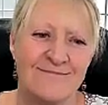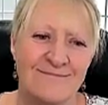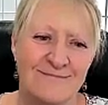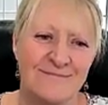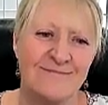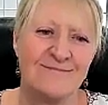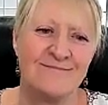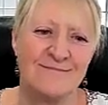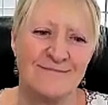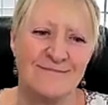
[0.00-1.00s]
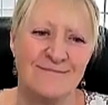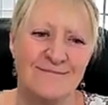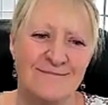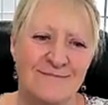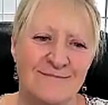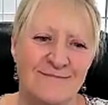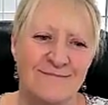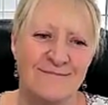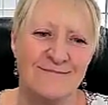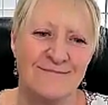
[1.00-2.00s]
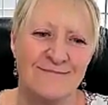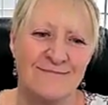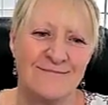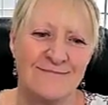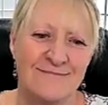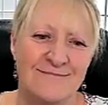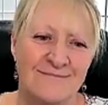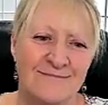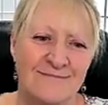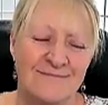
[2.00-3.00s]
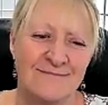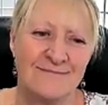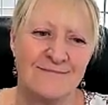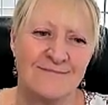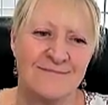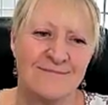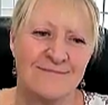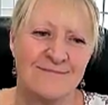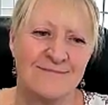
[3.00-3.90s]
[no speech]